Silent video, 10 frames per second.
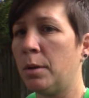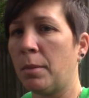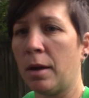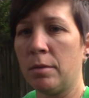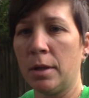it
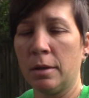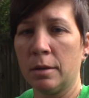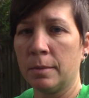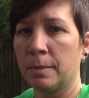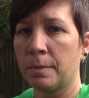maybe
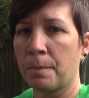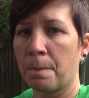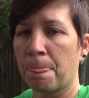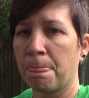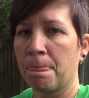
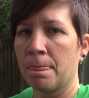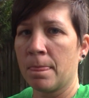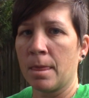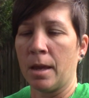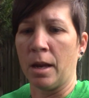
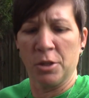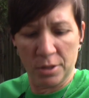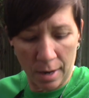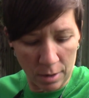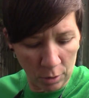and I just
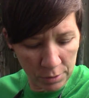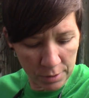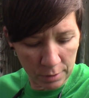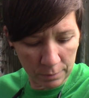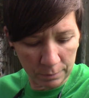hadn't noticed
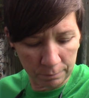it.